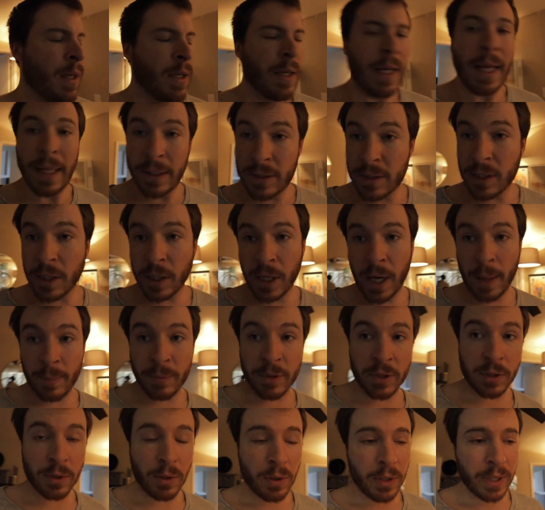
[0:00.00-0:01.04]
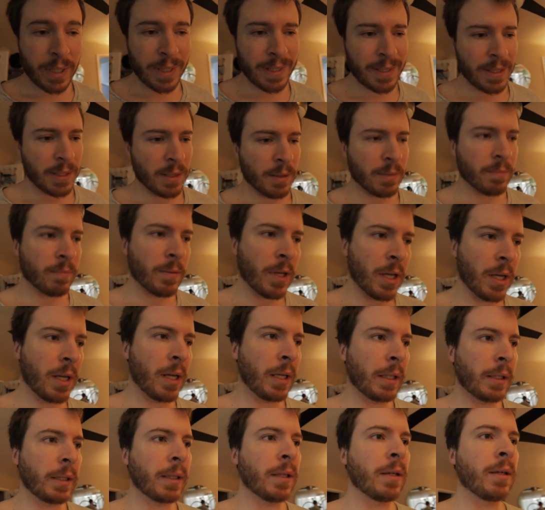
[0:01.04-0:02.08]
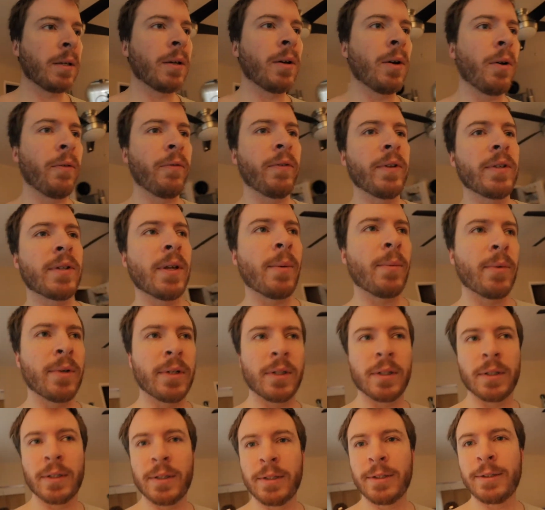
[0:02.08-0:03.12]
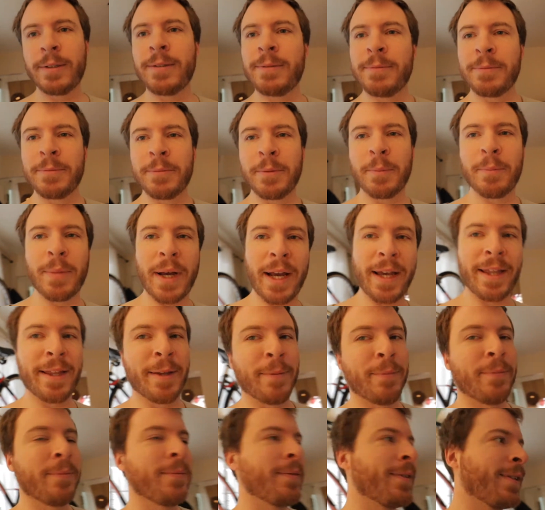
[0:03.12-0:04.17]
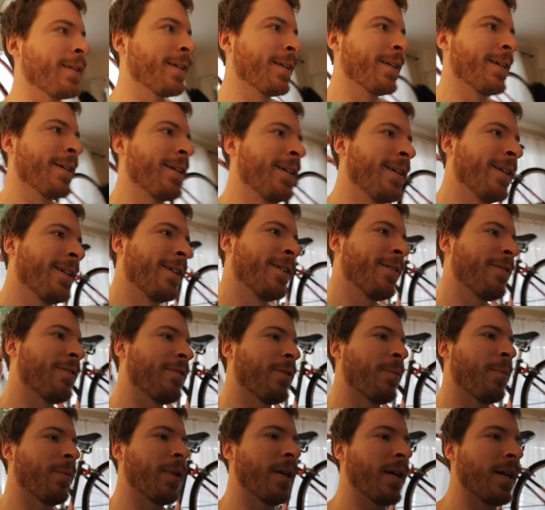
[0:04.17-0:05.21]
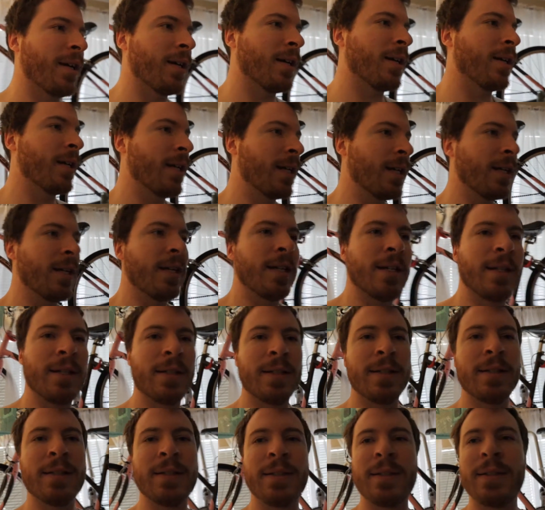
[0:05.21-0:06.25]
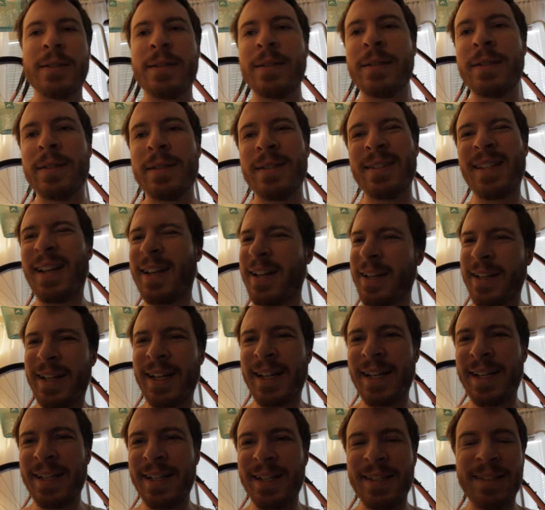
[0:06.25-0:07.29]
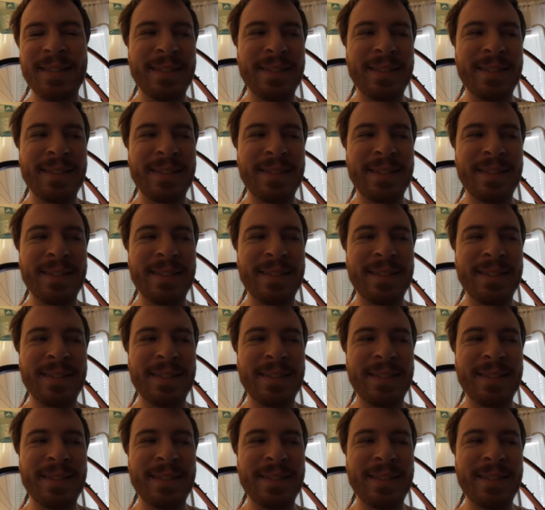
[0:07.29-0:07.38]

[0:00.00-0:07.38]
Instagram stories, and hopefully someone will buy them from there. Is that a good idea?